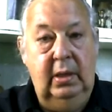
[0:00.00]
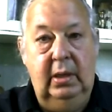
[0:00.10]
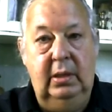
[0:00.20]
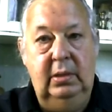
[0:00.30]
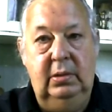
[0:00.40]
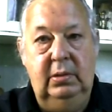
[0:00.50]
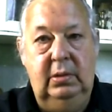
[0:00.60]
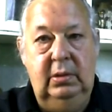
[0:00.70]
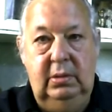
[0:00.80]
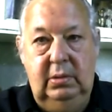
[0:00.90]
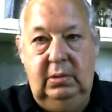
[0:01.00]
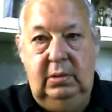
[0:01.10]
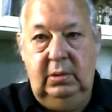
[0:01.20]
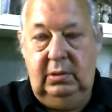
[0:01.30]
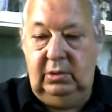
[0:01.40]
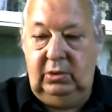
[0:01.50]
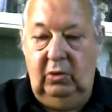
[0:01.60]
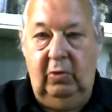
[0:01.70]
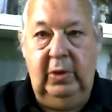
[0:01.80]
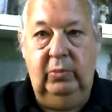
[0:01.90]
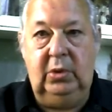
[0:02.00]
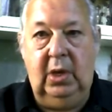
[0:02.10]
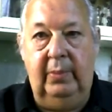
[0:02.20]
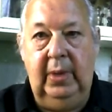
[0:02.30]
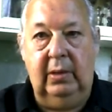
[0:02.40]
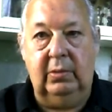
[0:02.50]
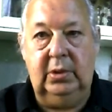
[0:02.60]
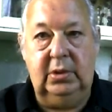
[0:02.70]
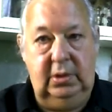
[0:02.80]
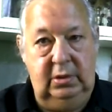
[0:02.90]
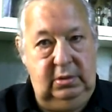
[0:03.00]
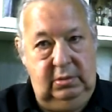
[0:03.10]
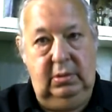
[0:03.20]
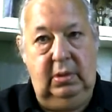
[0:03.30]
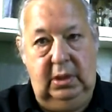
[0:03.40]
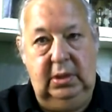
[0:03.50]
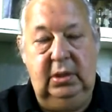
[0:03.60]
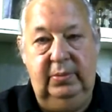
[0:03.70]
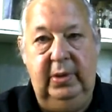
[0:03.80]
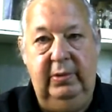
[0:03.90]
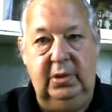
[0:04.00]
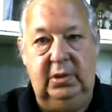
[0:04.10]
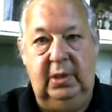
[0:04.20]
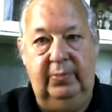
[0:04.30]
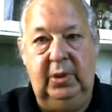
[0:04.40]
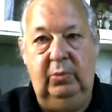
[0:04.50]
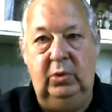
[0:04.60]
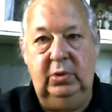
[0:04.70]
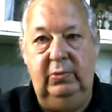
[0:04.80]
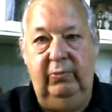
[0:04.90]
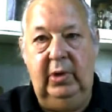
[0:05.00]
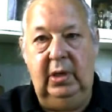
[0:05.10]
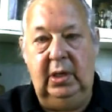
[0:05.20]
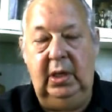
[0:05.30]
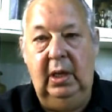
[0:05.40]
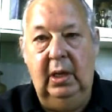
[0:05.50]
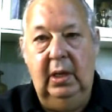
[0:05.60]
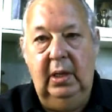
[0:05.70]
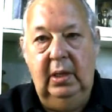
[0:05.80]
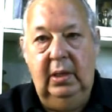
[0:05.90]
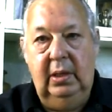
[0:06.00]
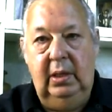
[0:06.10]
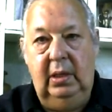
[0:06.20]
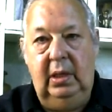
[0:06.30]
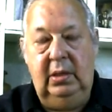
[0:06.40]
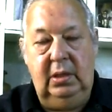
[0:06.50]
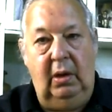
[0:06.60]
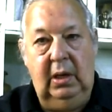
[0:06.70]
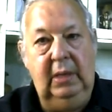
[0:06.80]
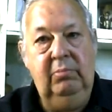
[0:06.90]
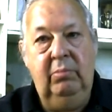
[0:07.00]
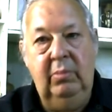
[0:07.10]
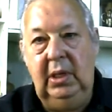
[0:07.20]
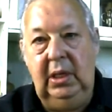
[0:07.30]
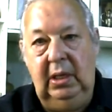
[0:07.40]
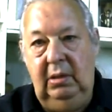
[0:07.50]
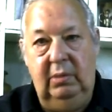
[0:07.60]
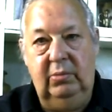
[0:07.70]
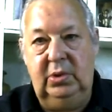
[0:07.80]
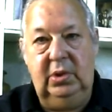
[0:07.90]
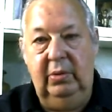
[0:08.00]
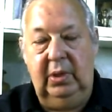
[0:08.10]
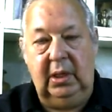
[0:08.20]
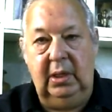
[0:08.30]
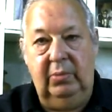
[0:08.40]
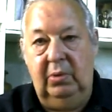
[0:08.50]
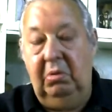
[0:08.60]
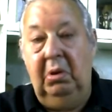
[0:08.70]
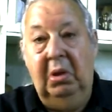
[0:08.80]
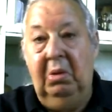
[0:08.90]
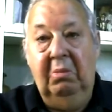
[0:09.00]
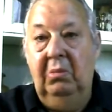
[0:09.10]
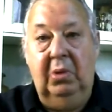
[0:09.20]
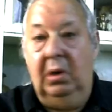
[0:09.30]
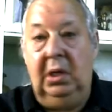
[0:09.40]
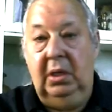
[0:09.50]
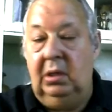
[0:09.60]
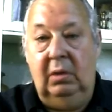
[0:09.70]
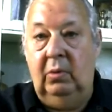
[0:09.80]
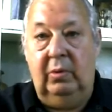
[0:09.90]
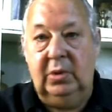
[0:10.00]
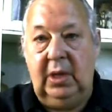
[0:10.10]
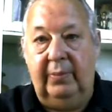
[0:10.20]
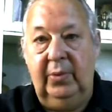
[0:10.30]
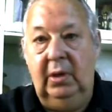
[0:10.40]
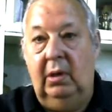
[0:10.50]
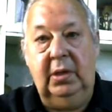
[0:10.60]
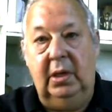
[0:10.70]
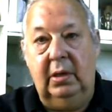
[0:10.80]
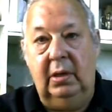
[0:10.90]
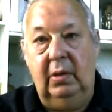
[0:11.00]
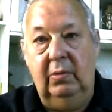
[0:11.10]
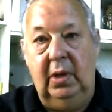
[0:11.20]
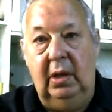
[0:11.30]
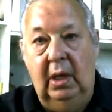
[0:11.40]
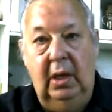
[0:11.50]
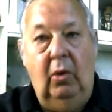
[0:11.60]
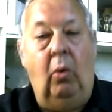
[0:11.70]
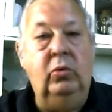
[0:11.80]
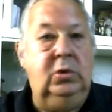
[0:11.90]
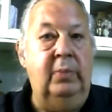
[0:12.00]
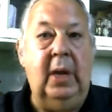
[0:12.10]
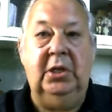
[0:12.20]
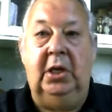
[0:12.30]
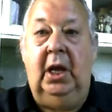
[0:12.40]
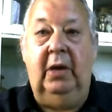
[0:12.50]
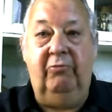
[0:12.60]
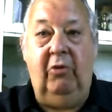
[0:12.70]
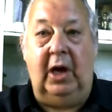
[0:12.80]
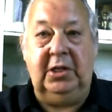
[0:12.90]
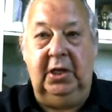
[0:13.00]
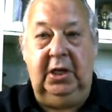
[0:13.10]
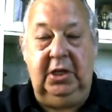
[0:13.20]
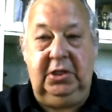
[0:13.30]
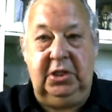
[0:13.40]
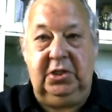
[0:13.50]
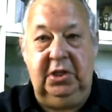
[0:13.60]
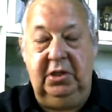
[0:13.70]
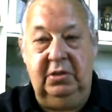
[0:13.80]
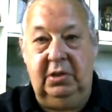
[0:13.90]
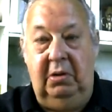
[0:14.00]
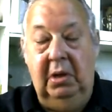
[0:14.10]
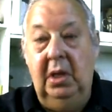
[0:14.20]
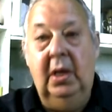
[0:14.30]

and the story would come out just as I'd experienced it. But it wasn't really entirely me that was doing it, but I didn't know what was happening. I didn't know that automatic writing existed, and so